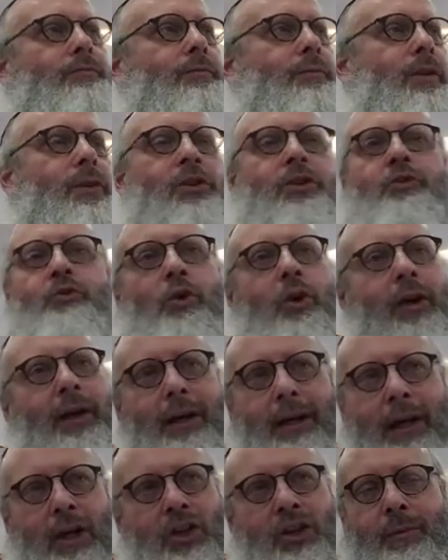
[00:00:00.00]
destroy
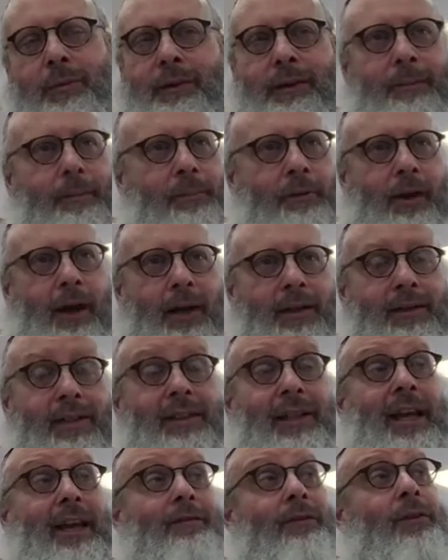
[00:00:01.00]
Egypt in the process,
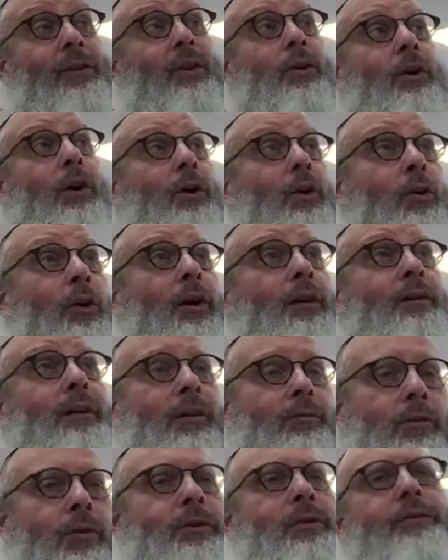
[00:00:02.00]
even though according to
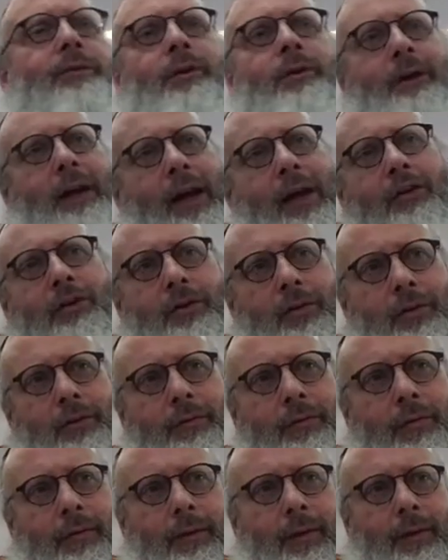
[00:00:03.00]
the rules of
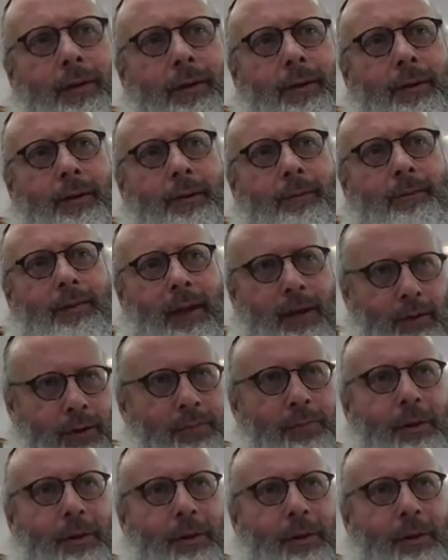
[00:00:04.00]
creation, it was